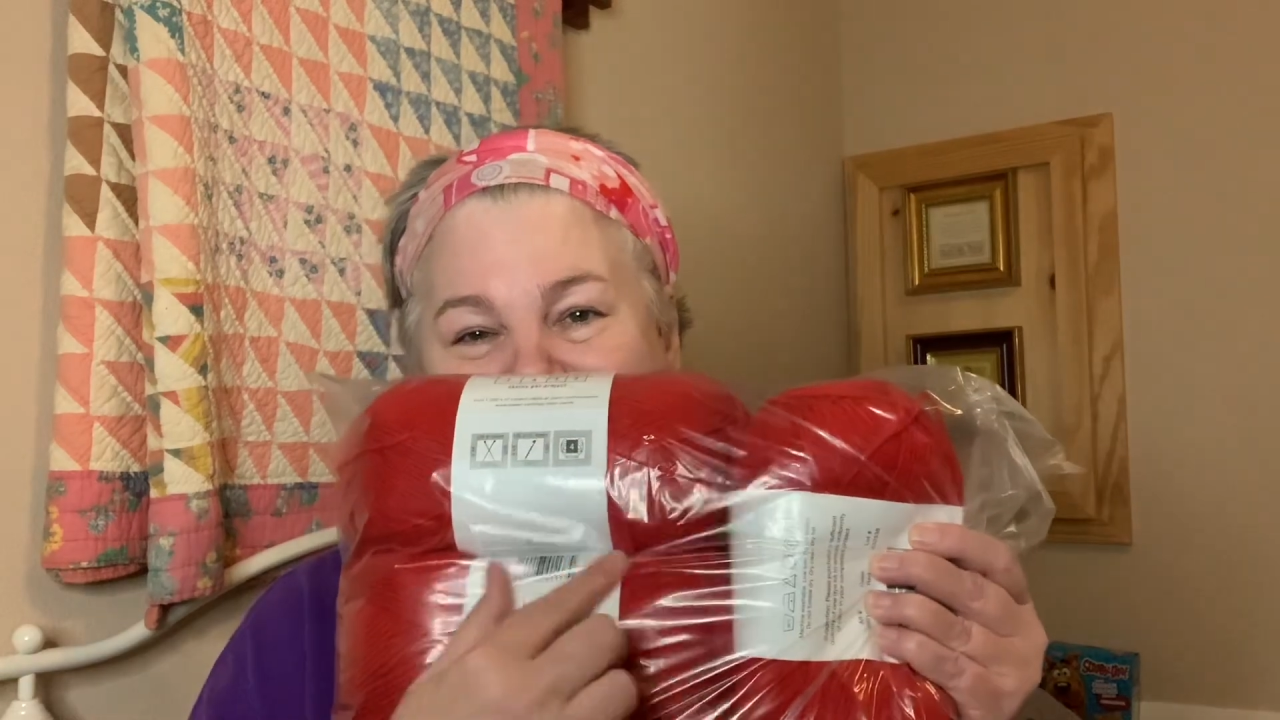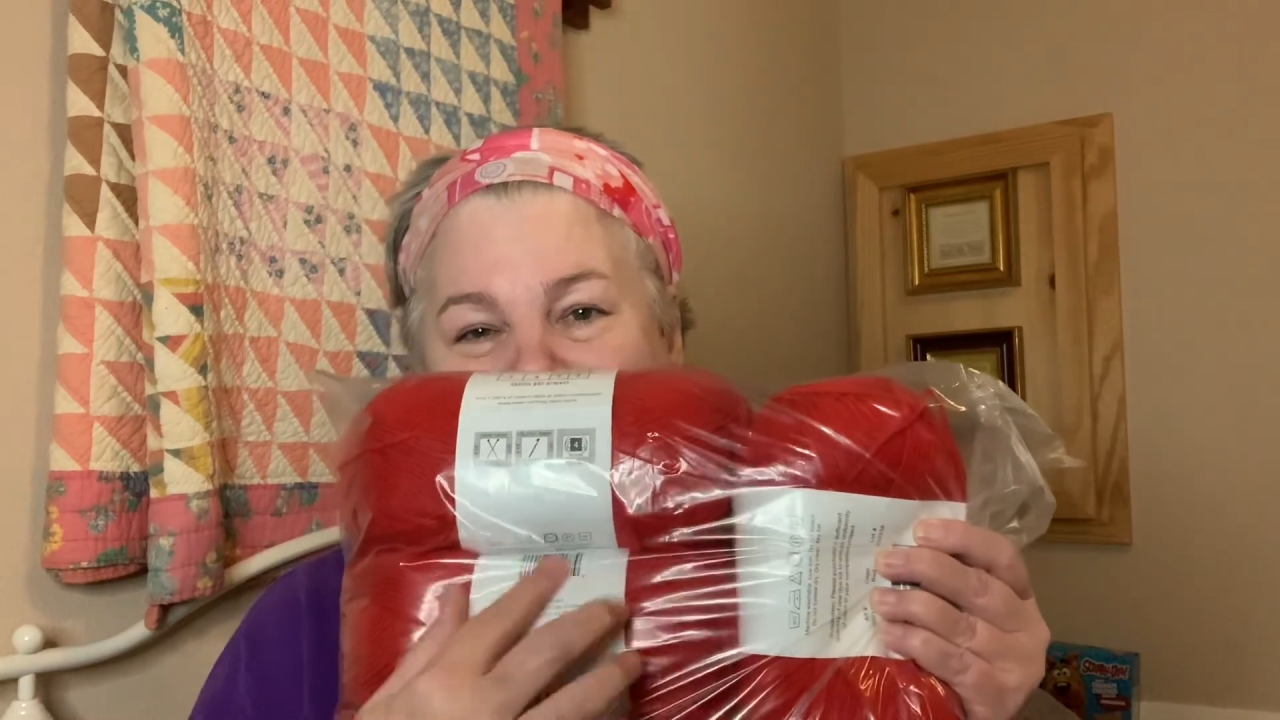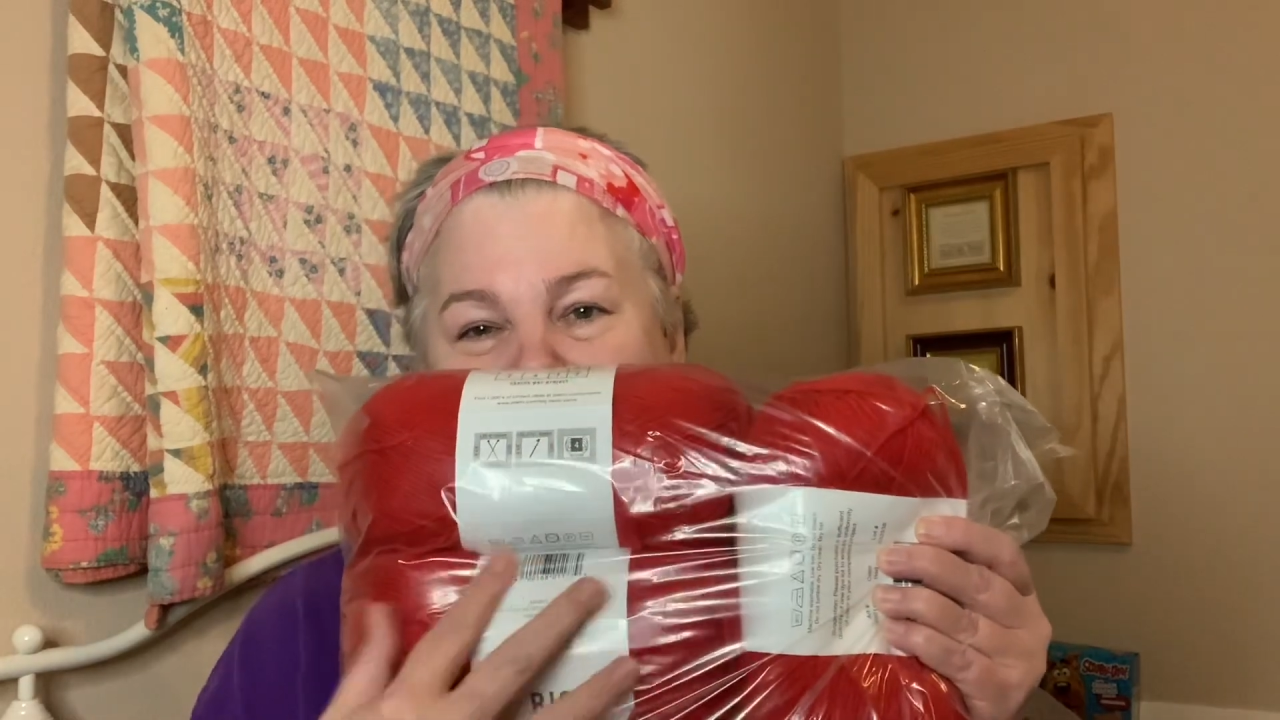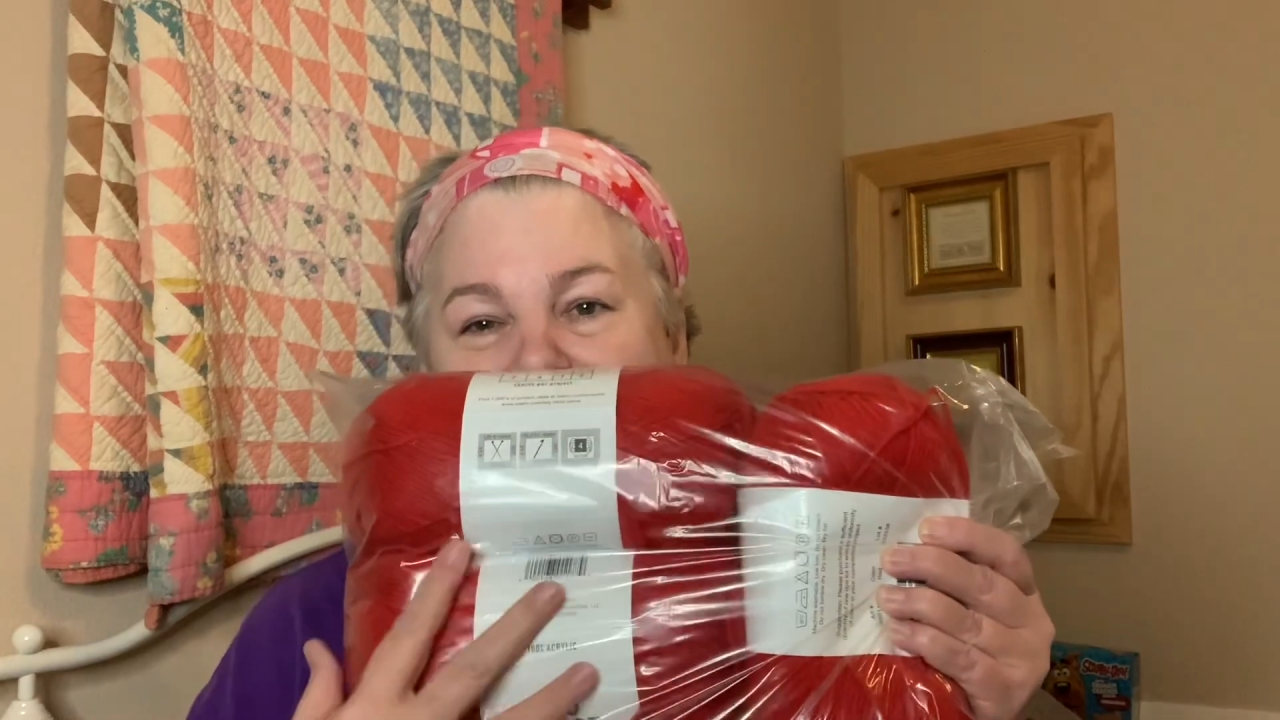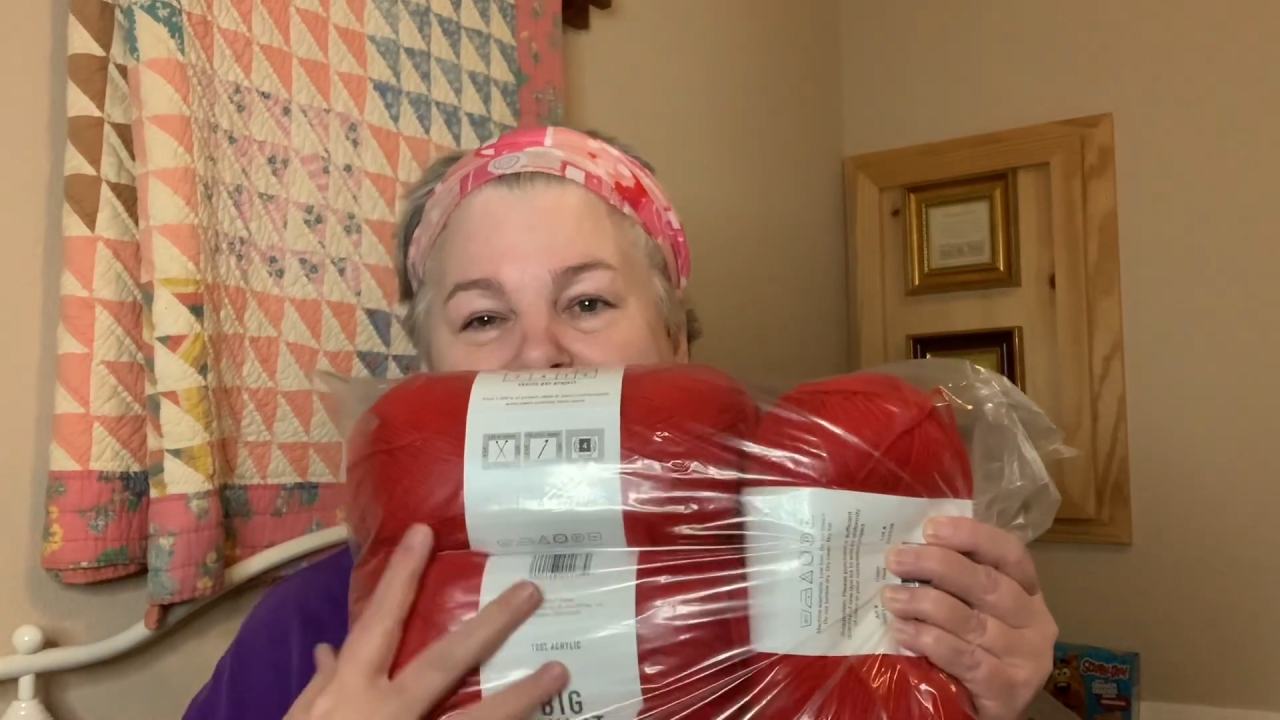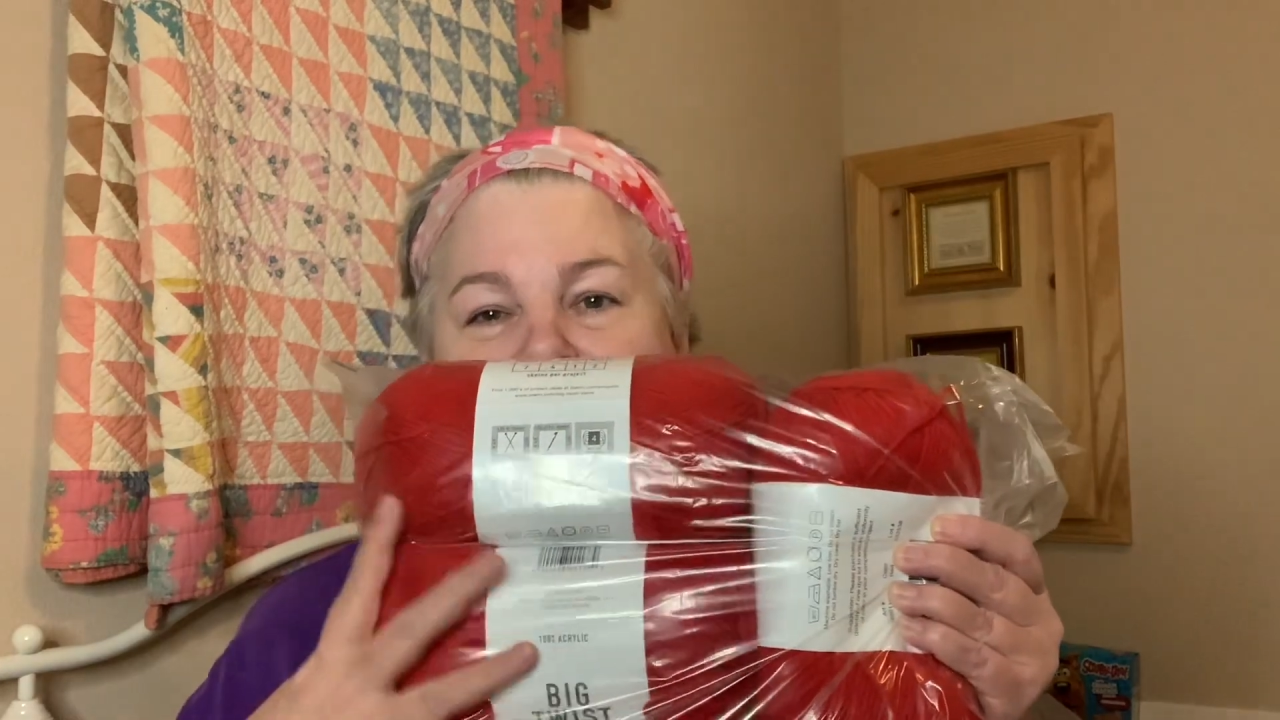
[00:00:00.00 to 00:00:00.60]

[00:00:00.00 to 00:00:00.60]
big